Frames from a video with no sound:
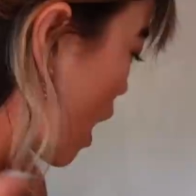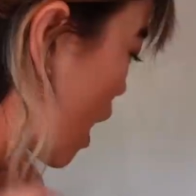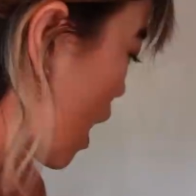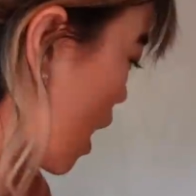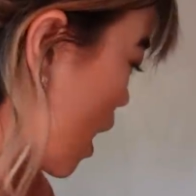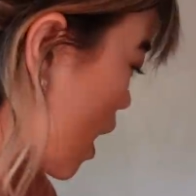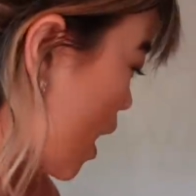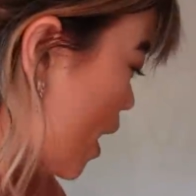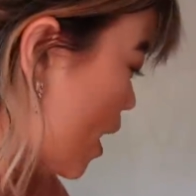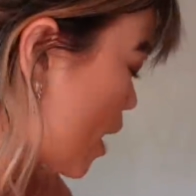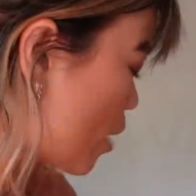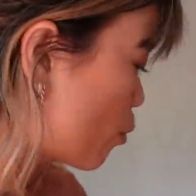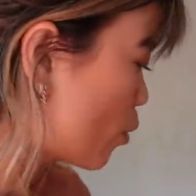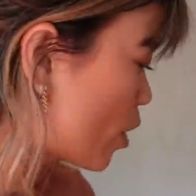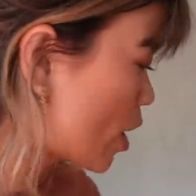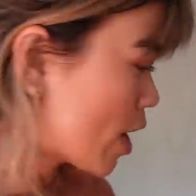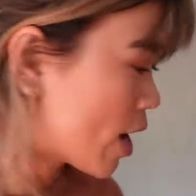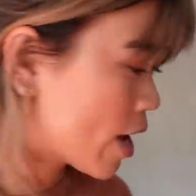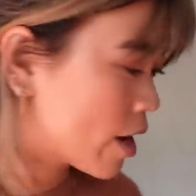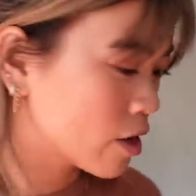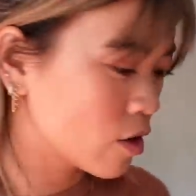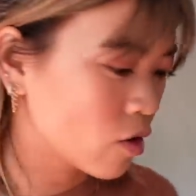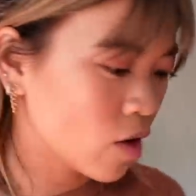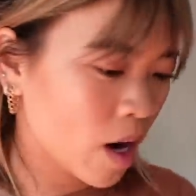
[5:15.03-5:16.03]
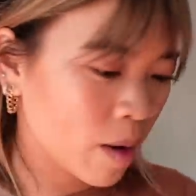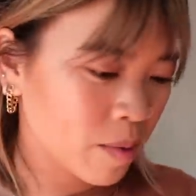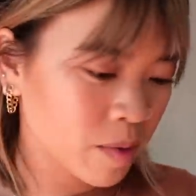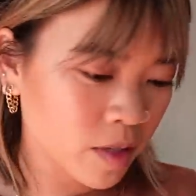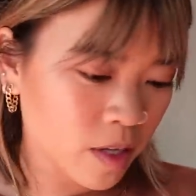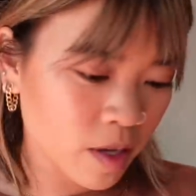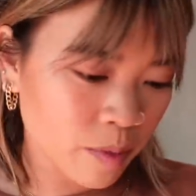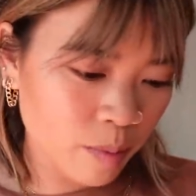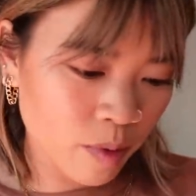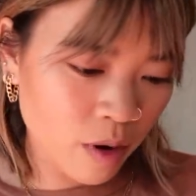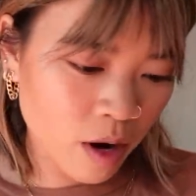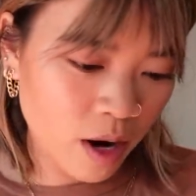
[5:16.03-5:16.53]
I went ahead and grabbed a
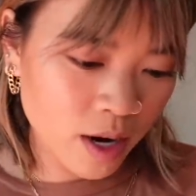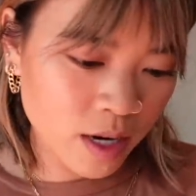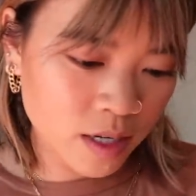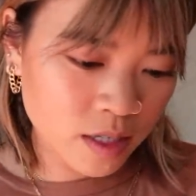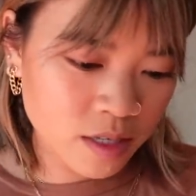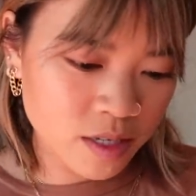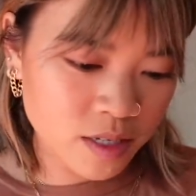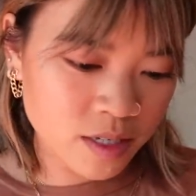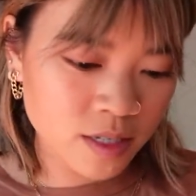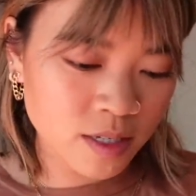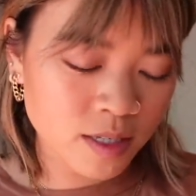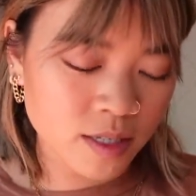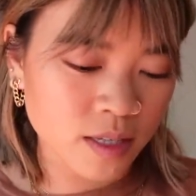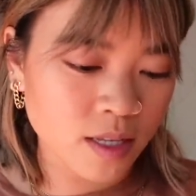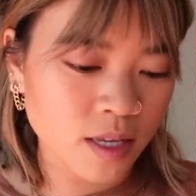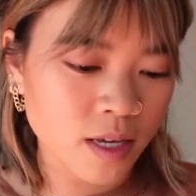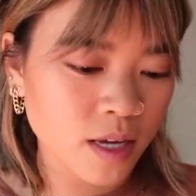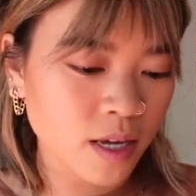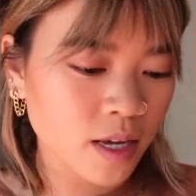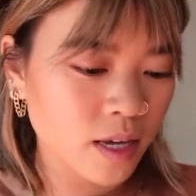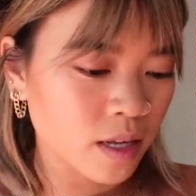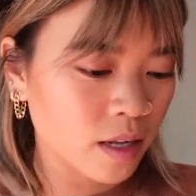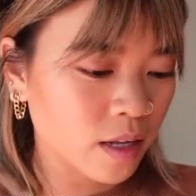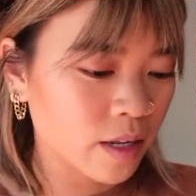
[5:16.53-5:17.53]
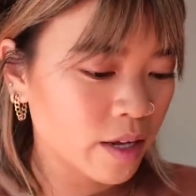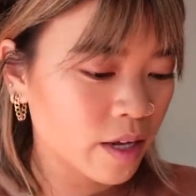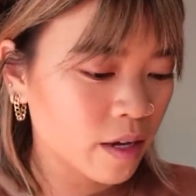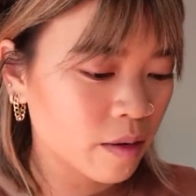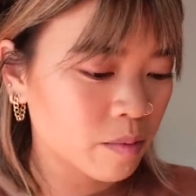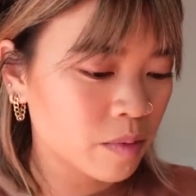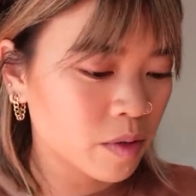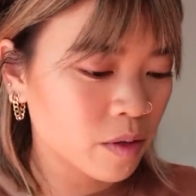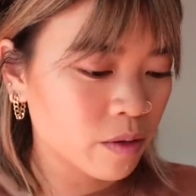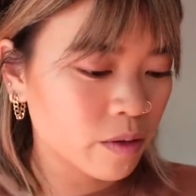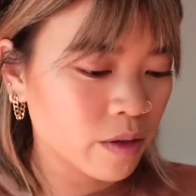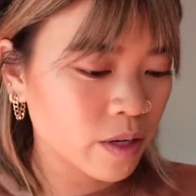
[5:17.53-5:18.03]
lip product. This is the Ilia
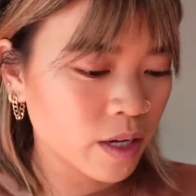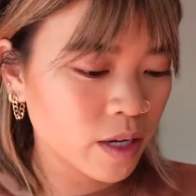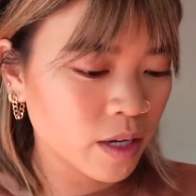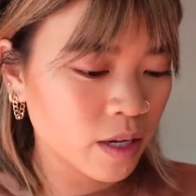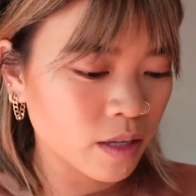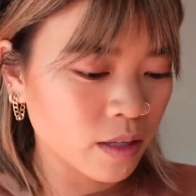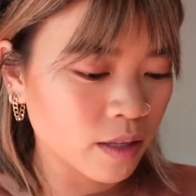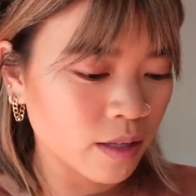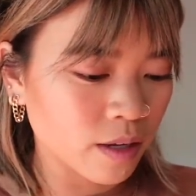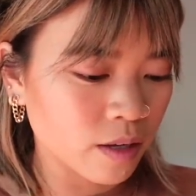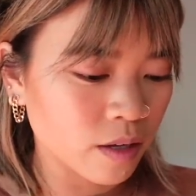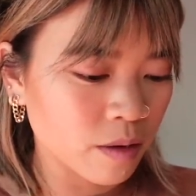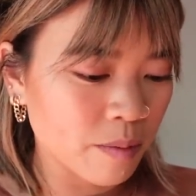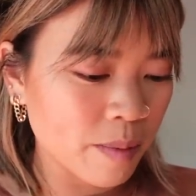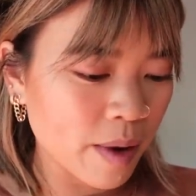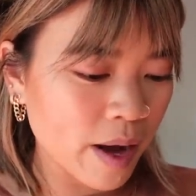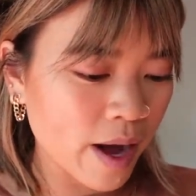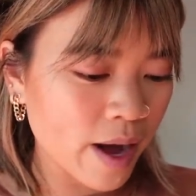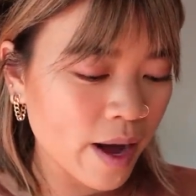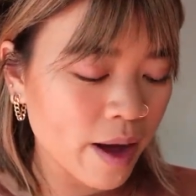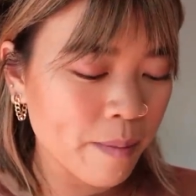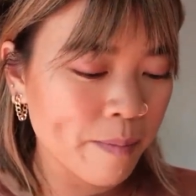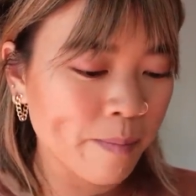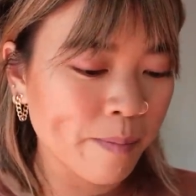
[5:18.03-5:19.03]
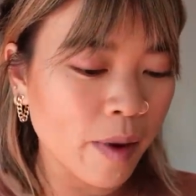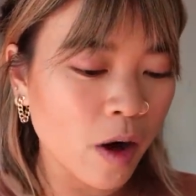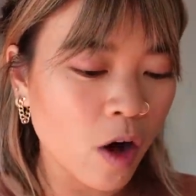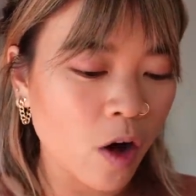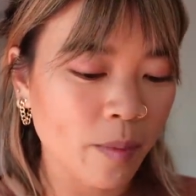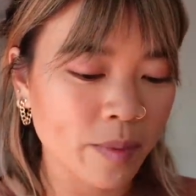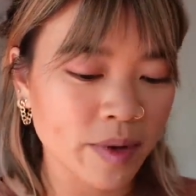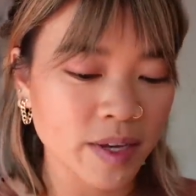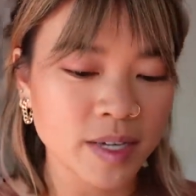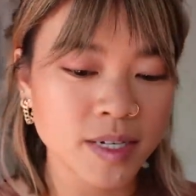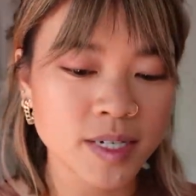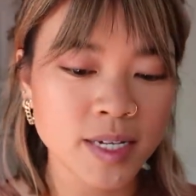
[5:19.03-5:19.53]
Beauty Lullaby
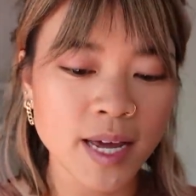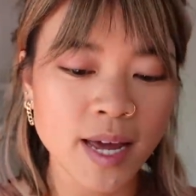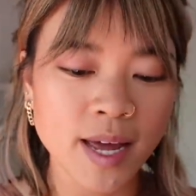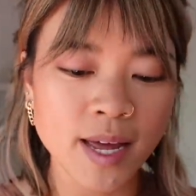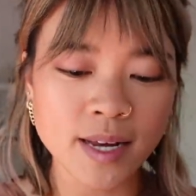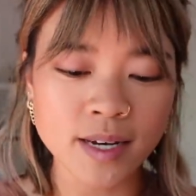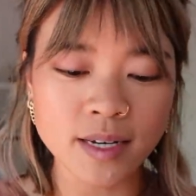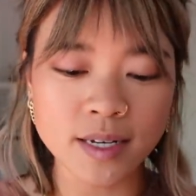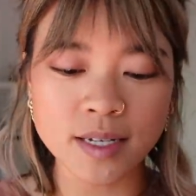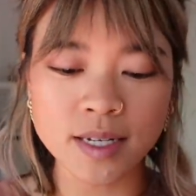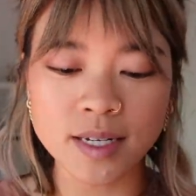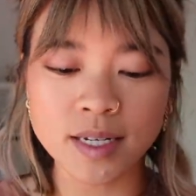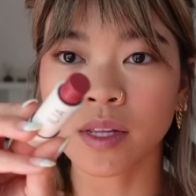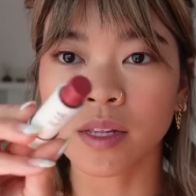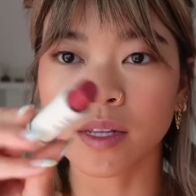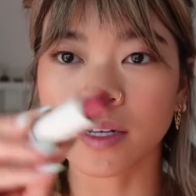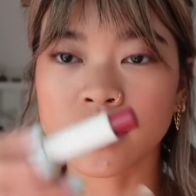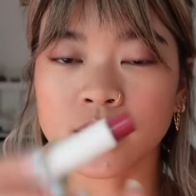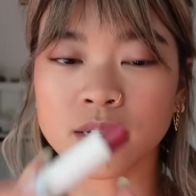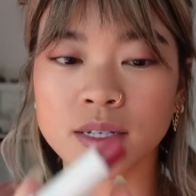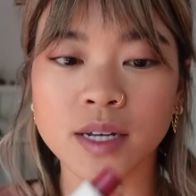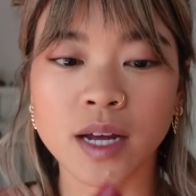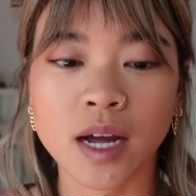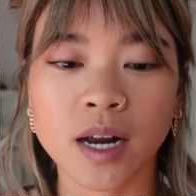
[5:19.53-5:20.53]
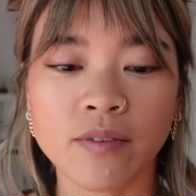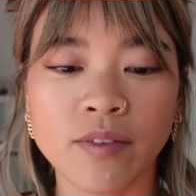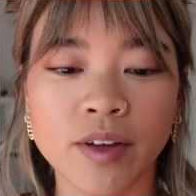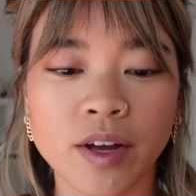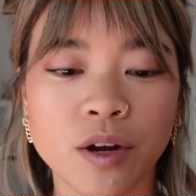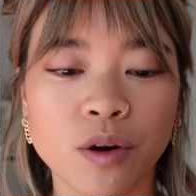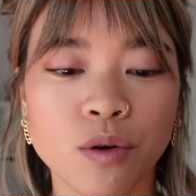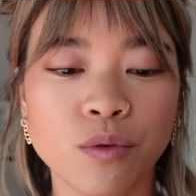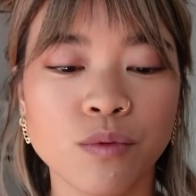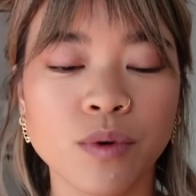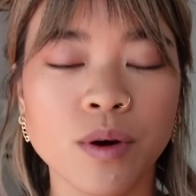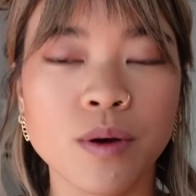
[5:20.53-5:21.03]
Balmy Tint. This is kind of
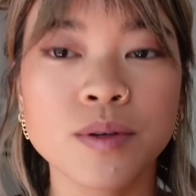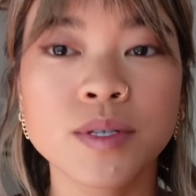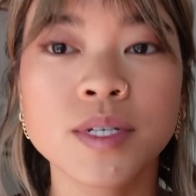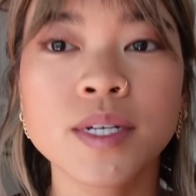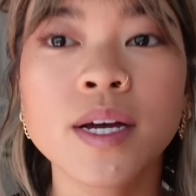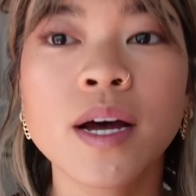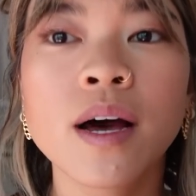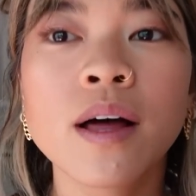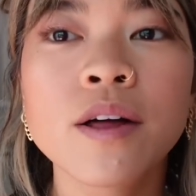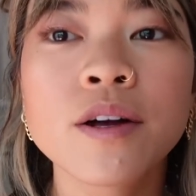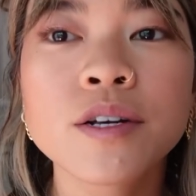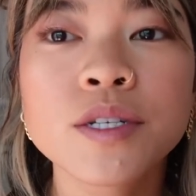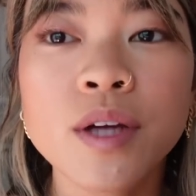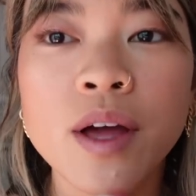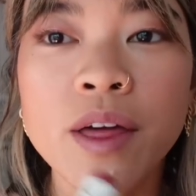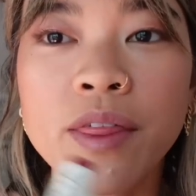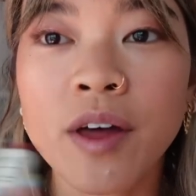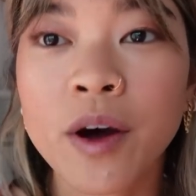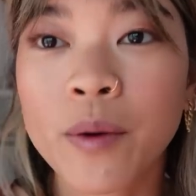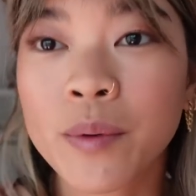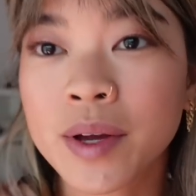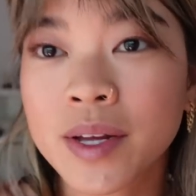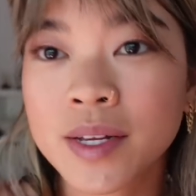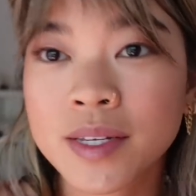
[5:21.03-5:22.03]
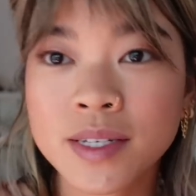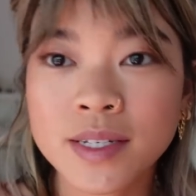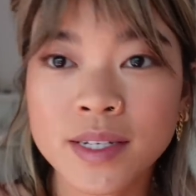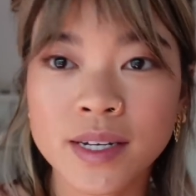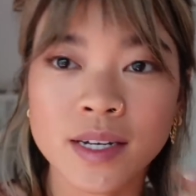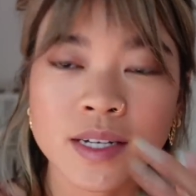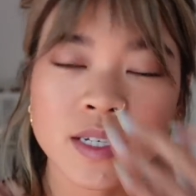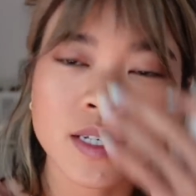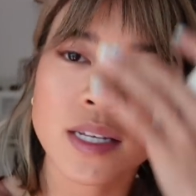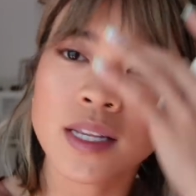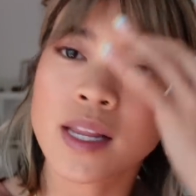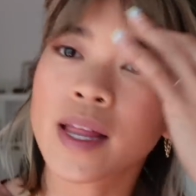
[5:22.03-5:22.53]
like a rosy color, so I thought we could
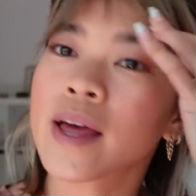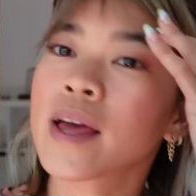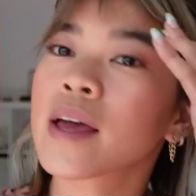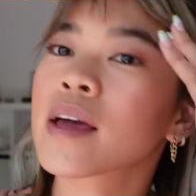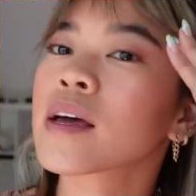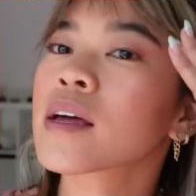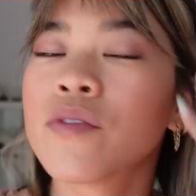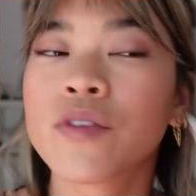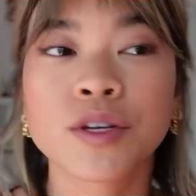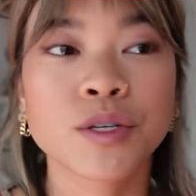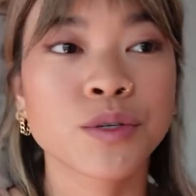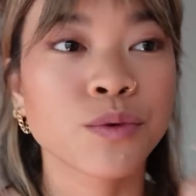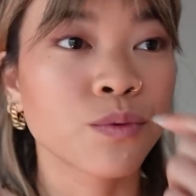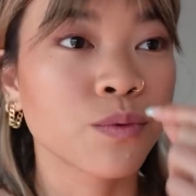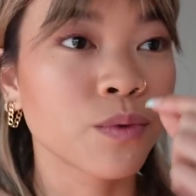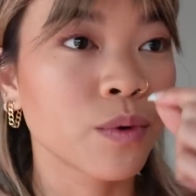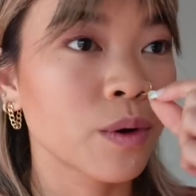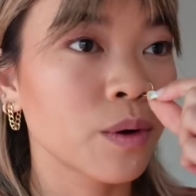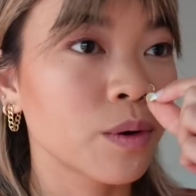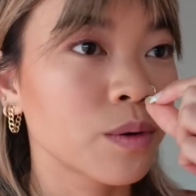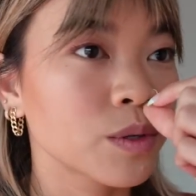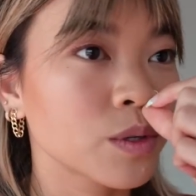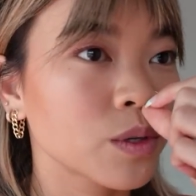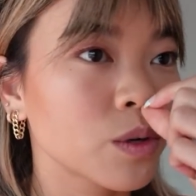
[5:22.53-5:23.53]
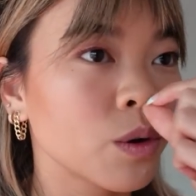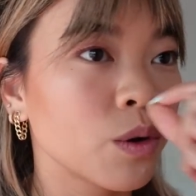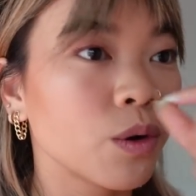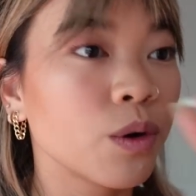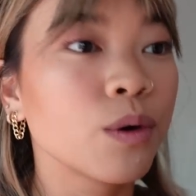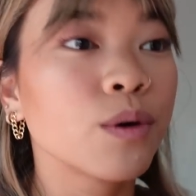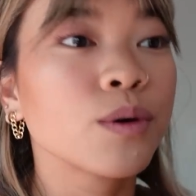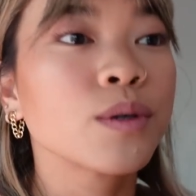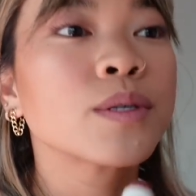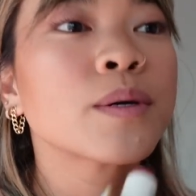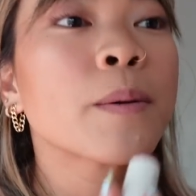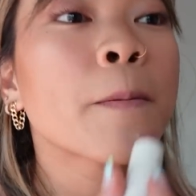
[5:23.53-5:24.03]
stick to like this rose
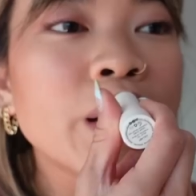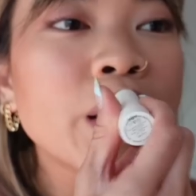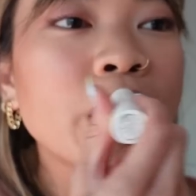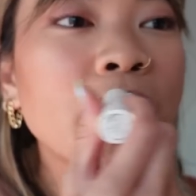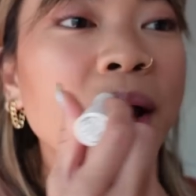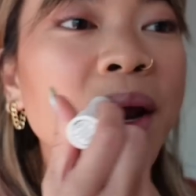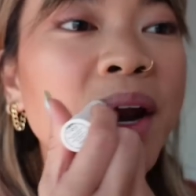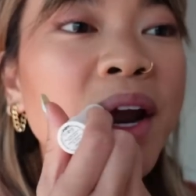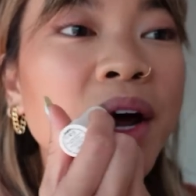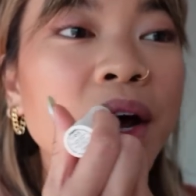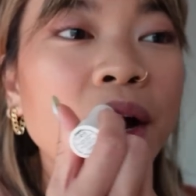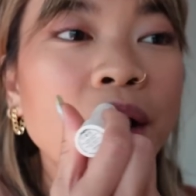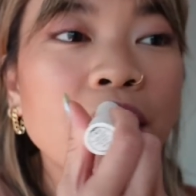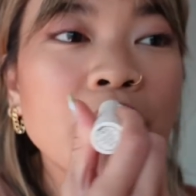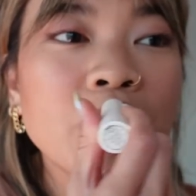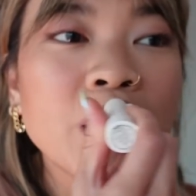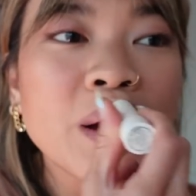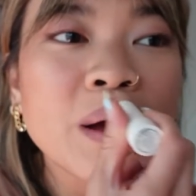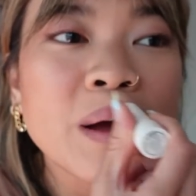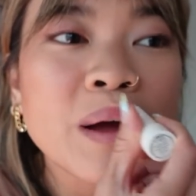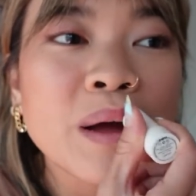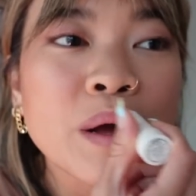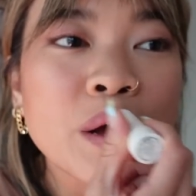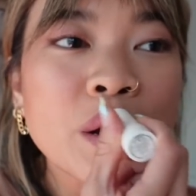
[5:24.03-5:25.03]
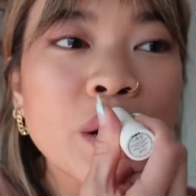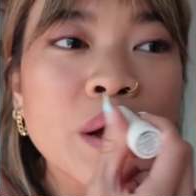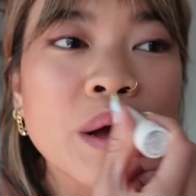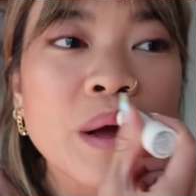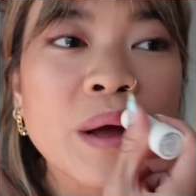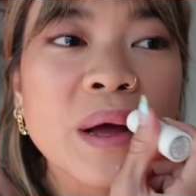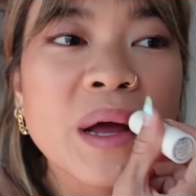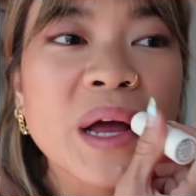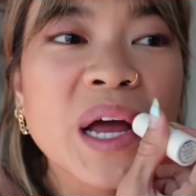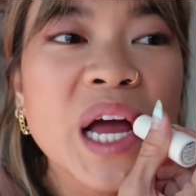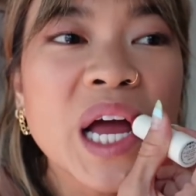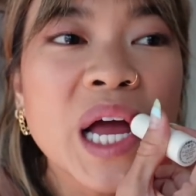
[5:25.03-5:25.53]
gold kind of
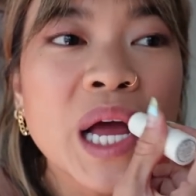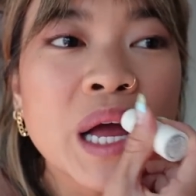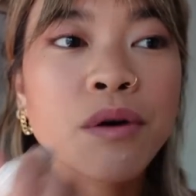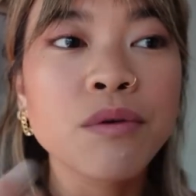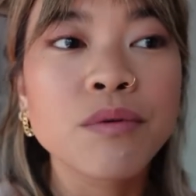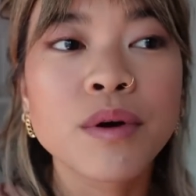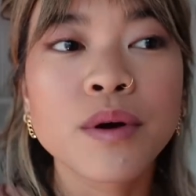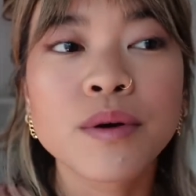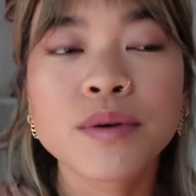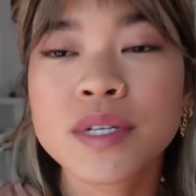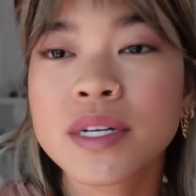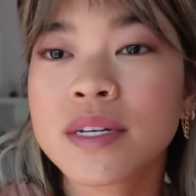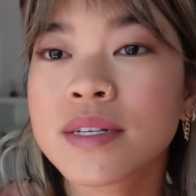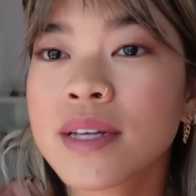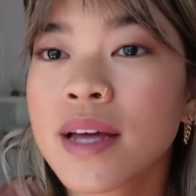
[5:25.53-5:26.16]
rosy